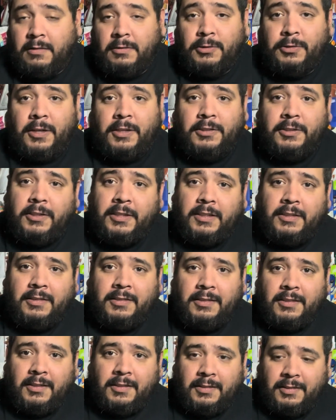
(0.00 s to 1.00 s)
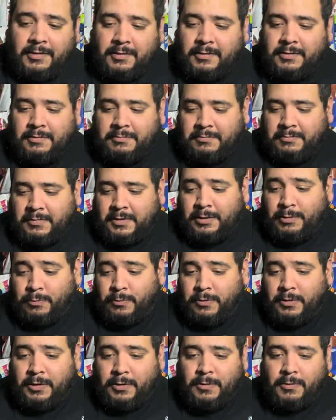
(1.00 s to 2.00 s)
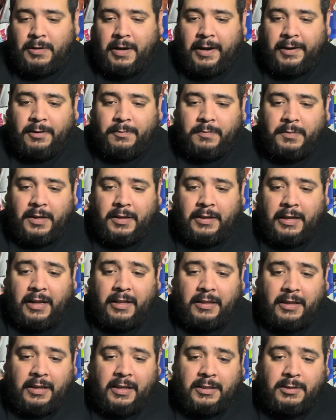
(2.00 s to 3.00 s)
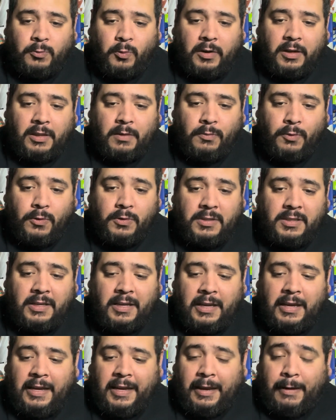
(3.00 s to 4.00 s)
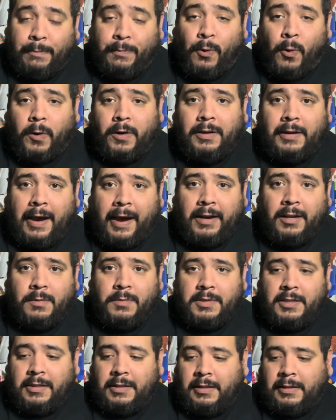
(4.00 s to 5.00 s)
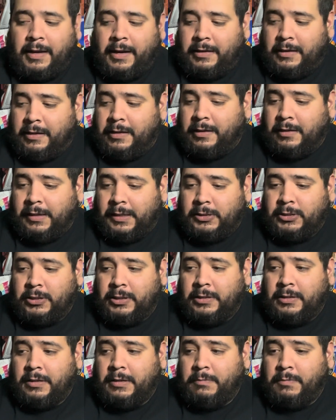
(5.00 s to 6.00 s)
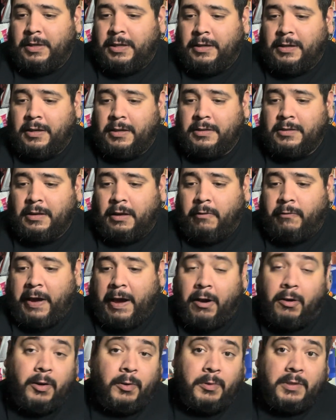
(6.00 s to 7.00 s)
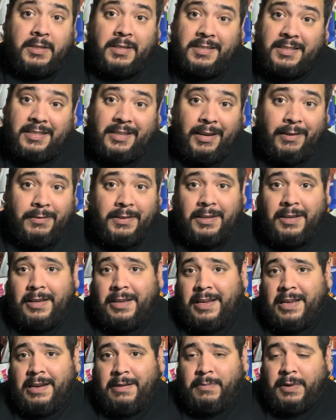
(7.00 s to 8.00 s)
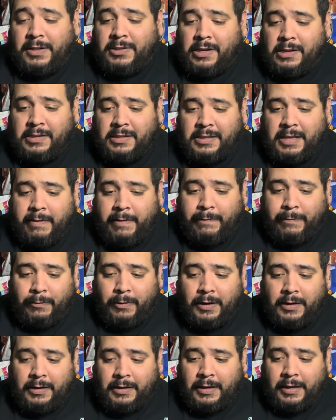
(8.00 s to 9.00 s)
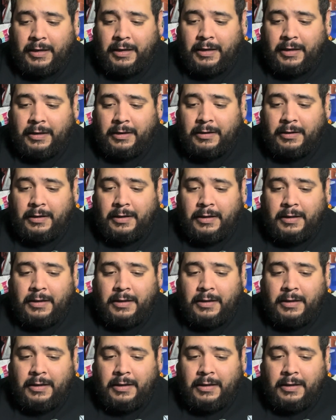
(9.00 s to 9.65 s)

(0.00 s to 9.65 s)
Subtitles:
treasure it because it's a really cool item, and I think it's one of the most important items in the Lightning collection because of how it was conceived by Jason David Frank, and